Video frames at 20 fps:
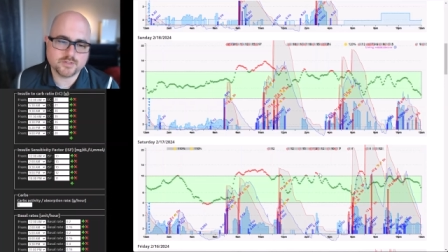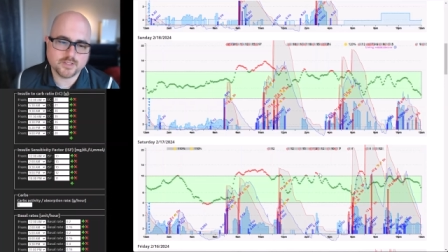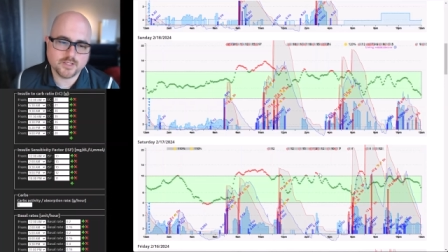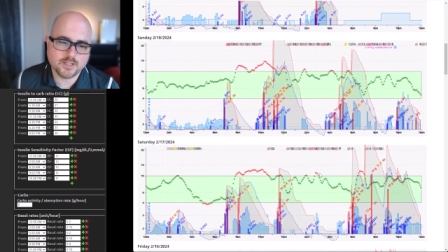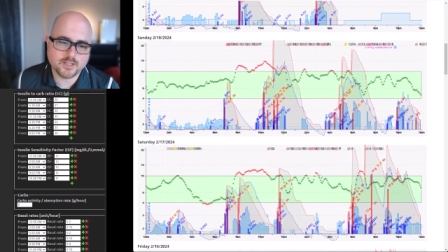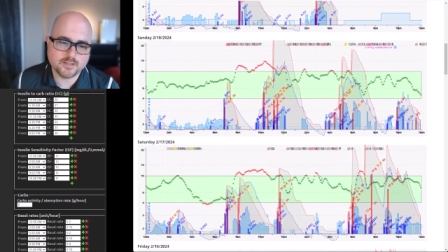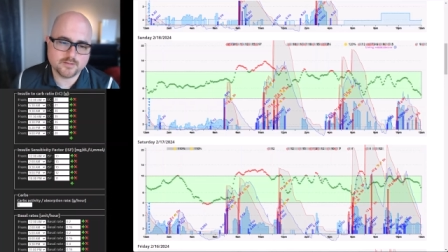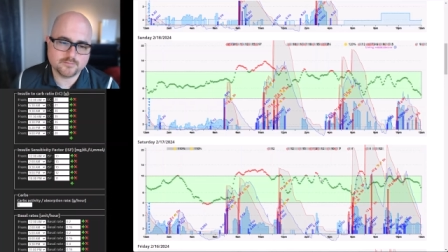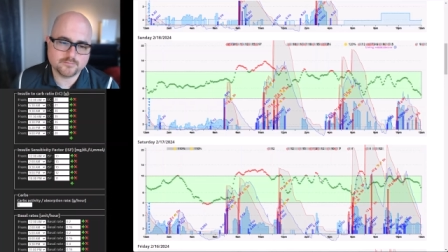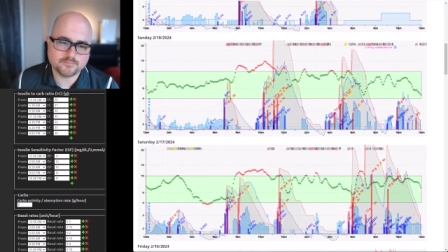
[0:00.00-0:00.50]

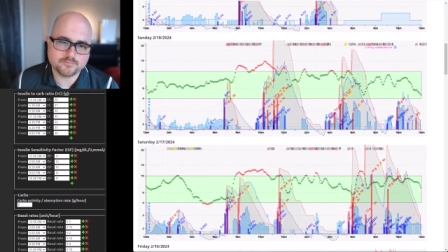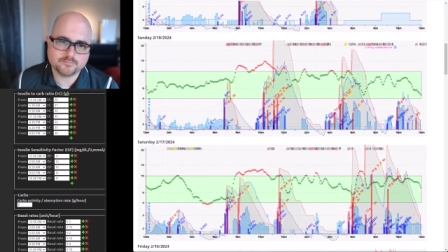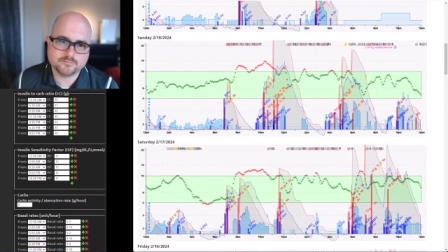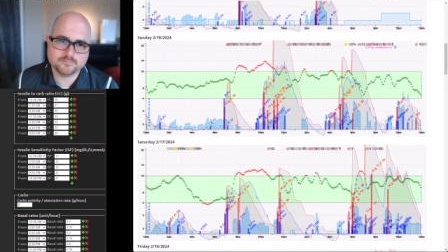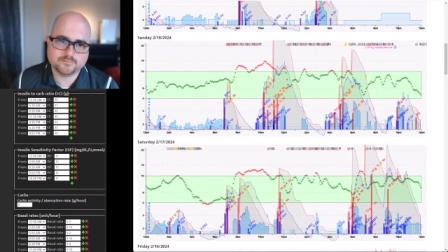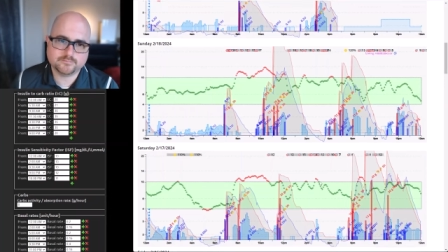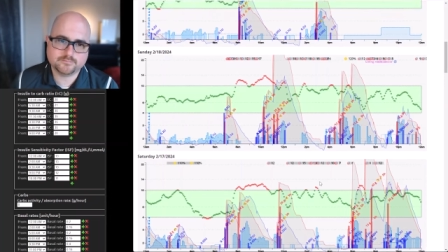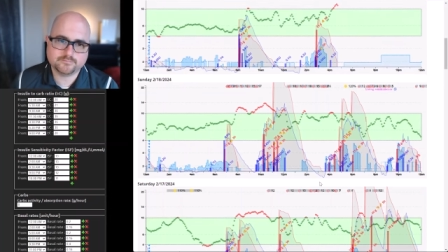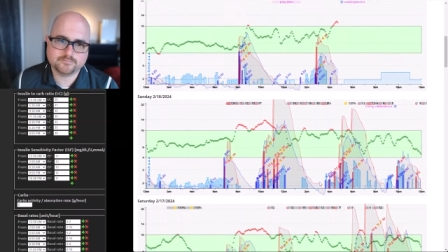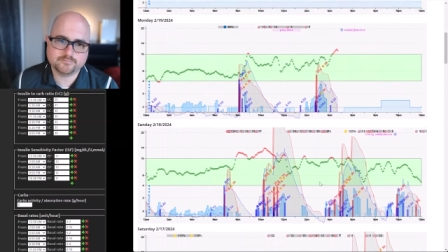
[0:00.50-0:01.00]
Um,
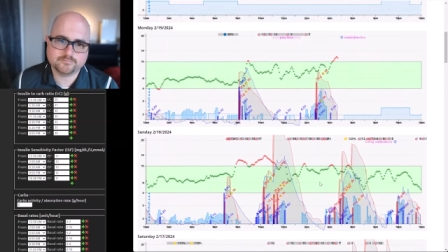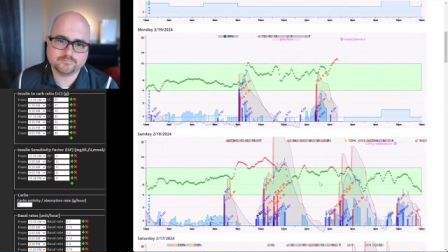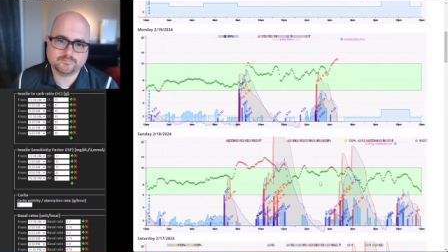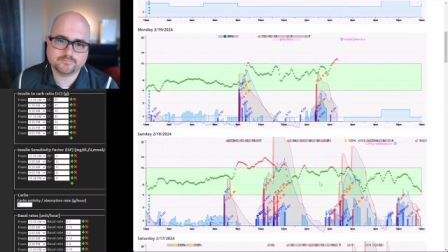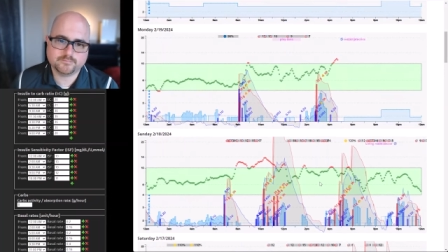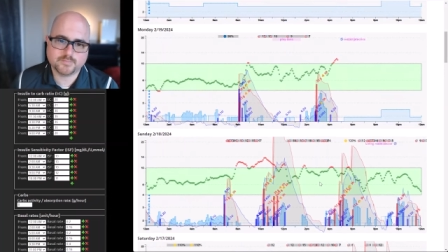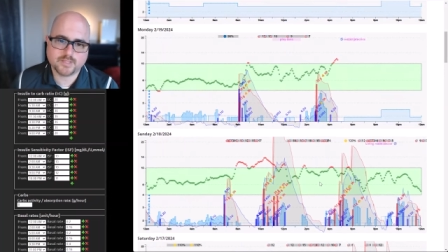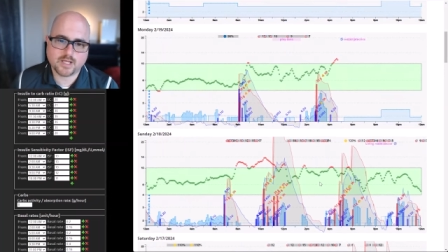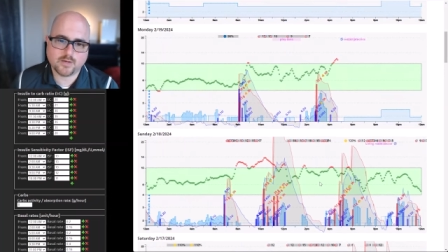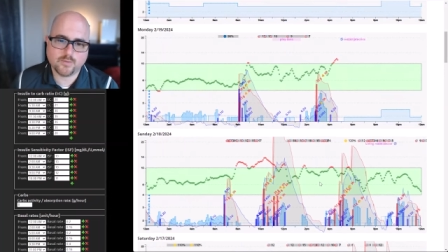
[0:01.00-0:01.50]

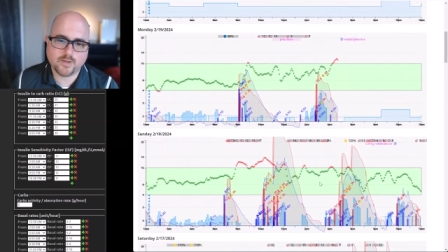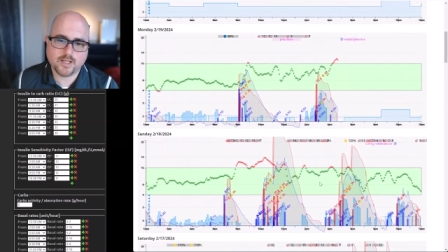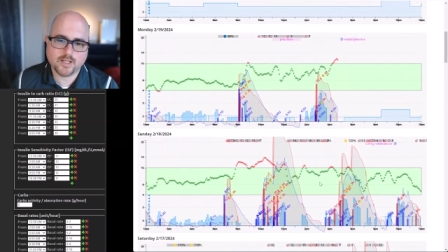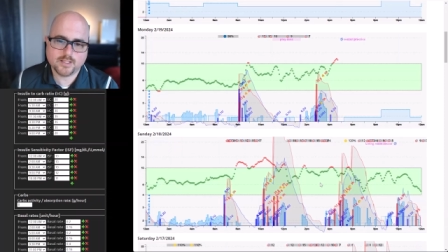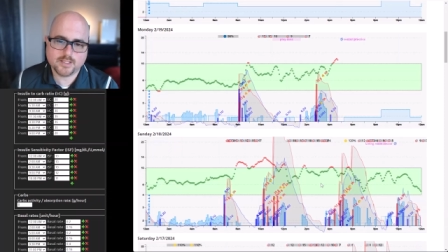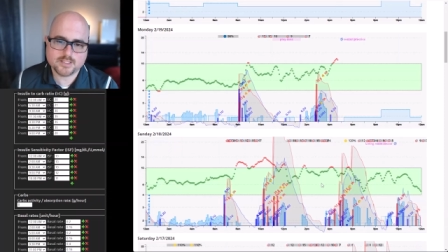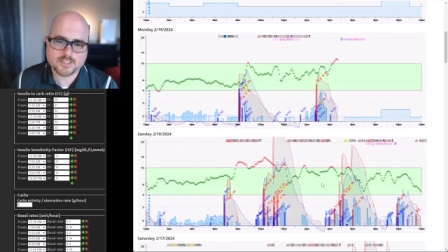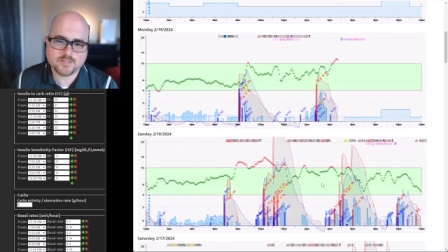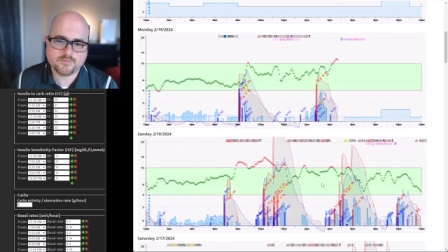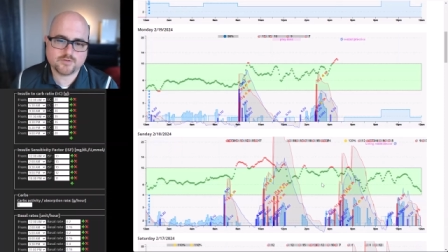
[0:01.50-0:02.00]
that way,
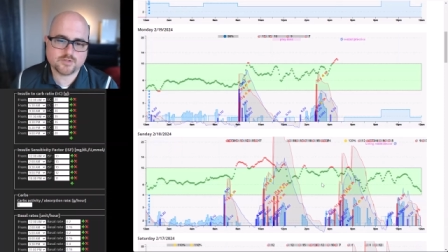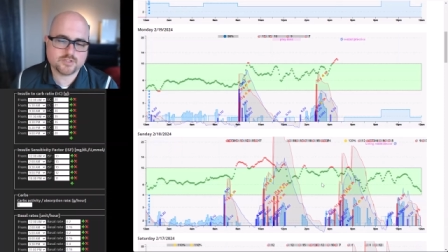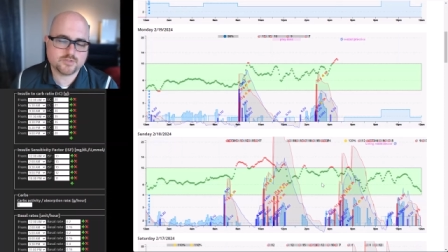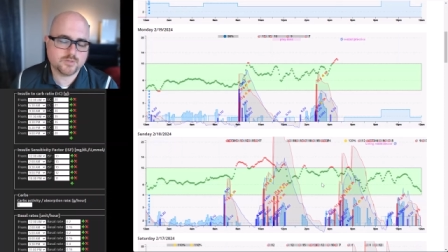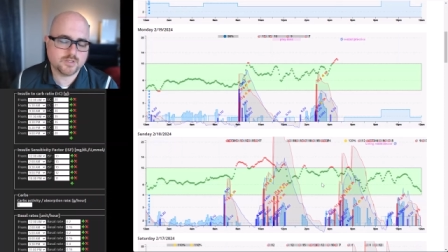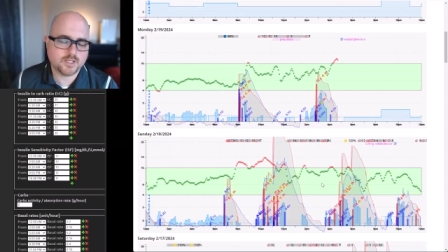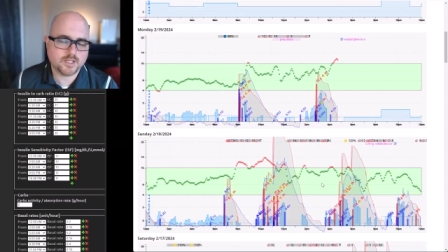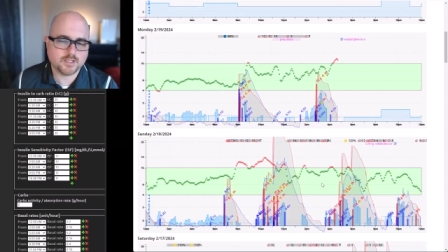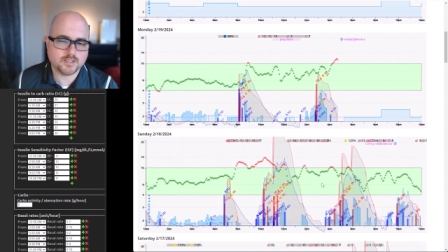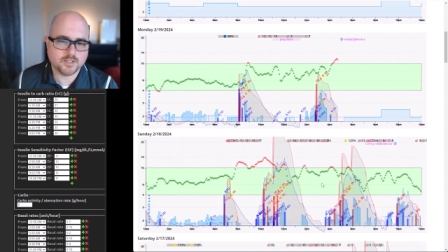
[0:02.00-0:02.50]
at least if you're
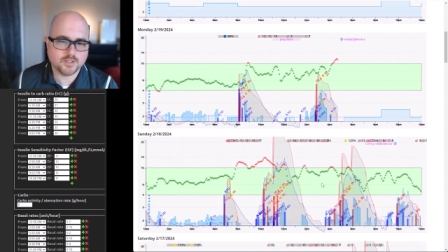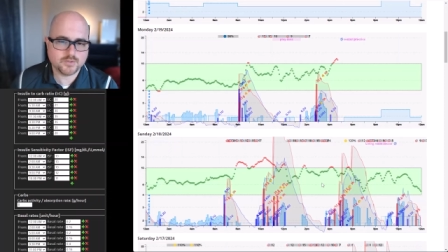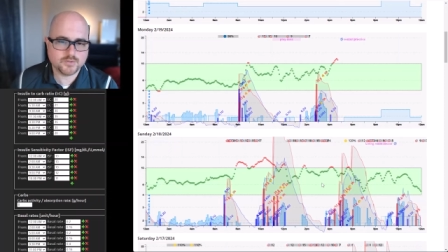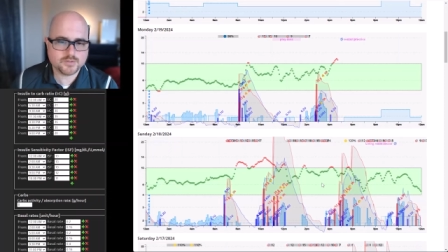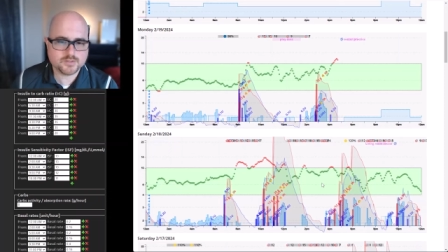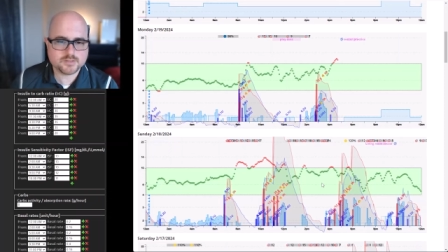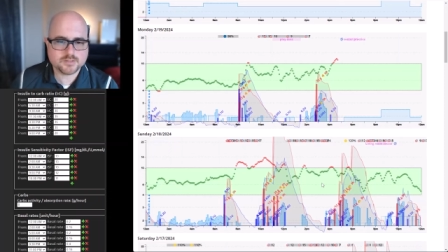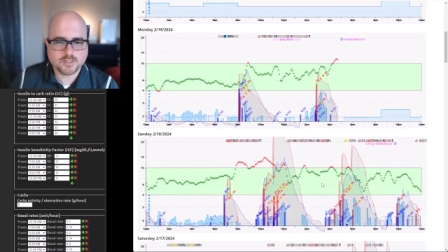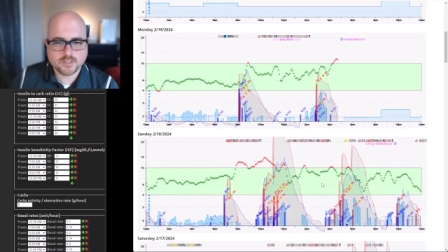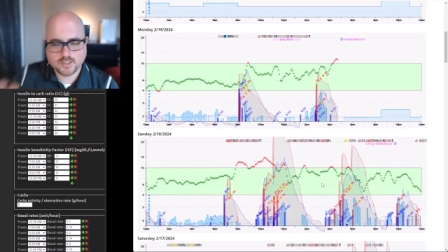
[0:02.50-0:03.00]
tweaking
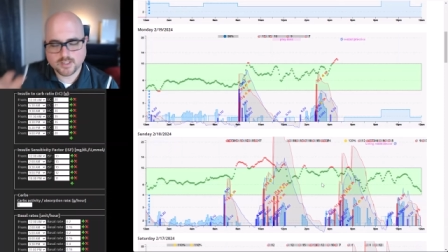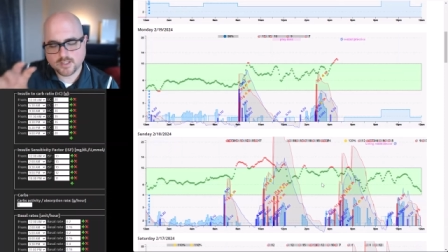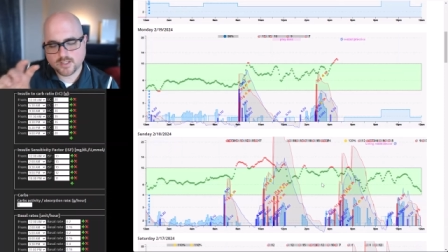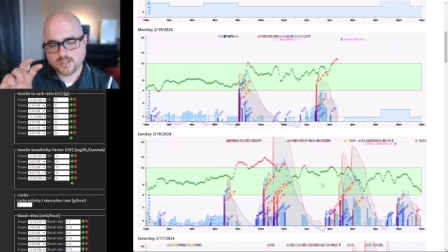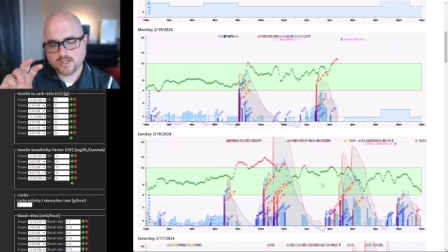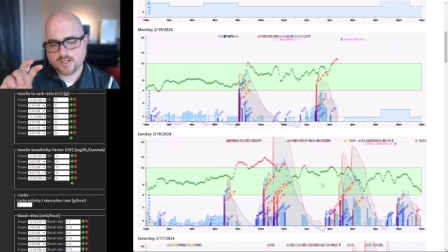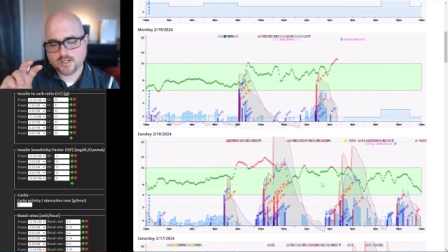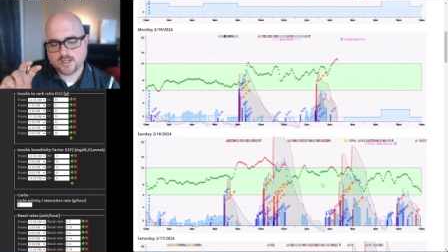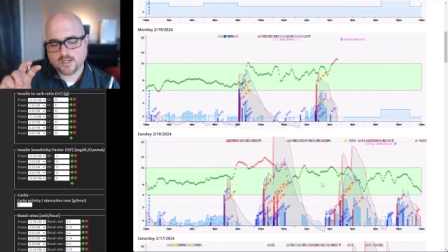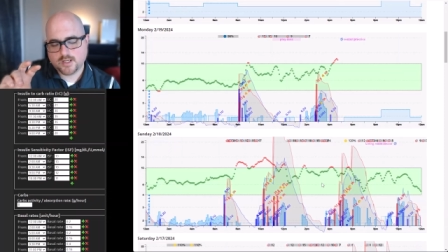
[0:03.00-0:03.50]
those,
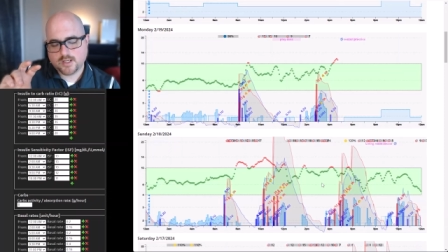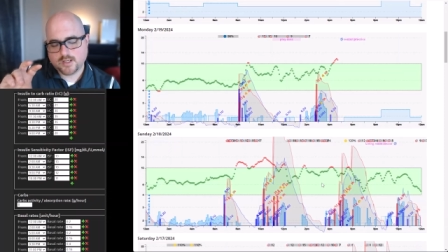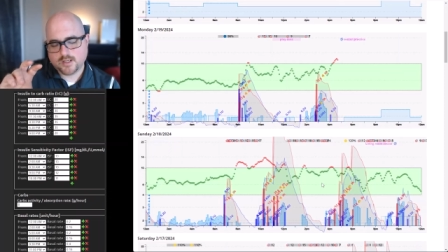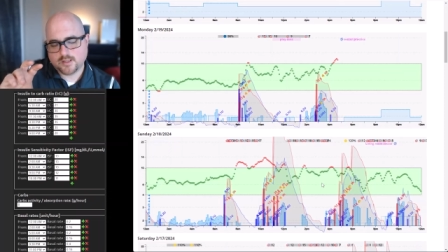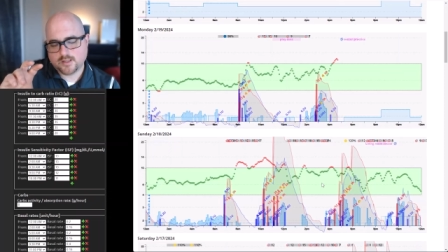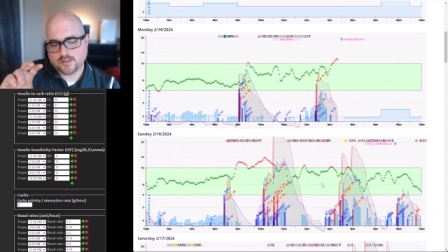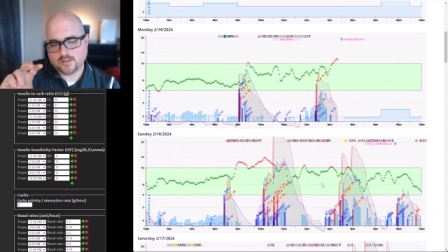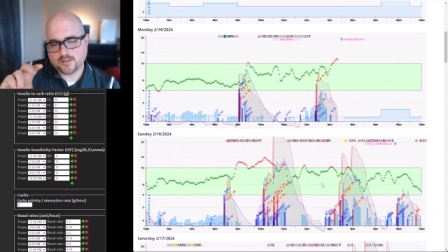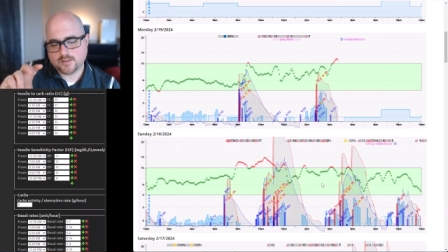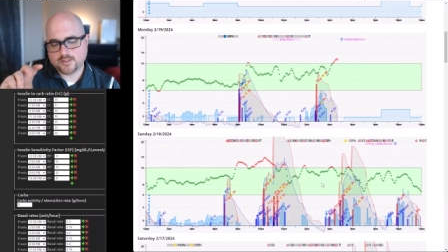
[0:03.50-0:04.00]

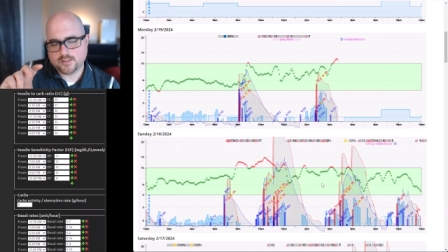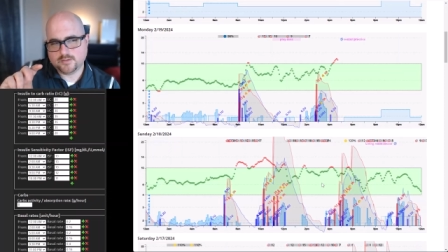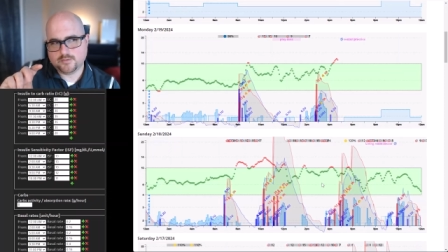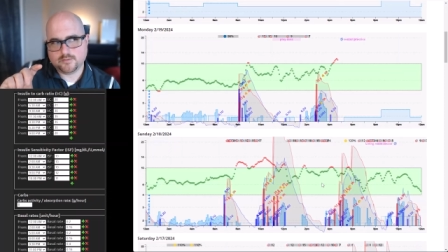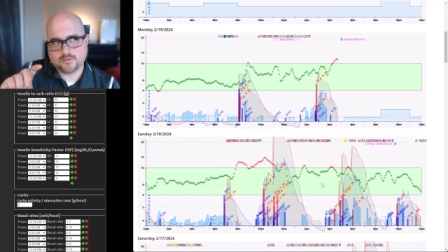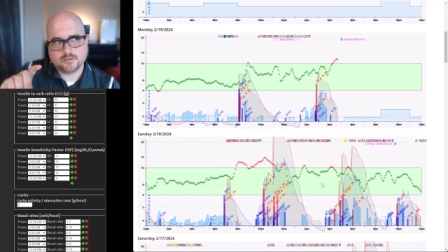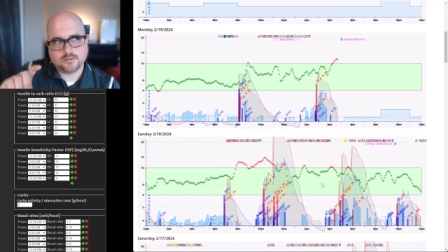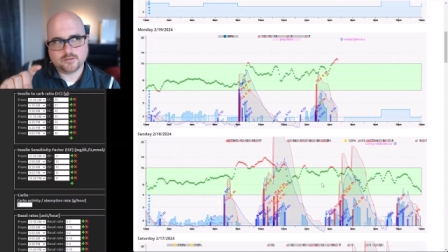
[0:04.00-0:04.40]
uh, you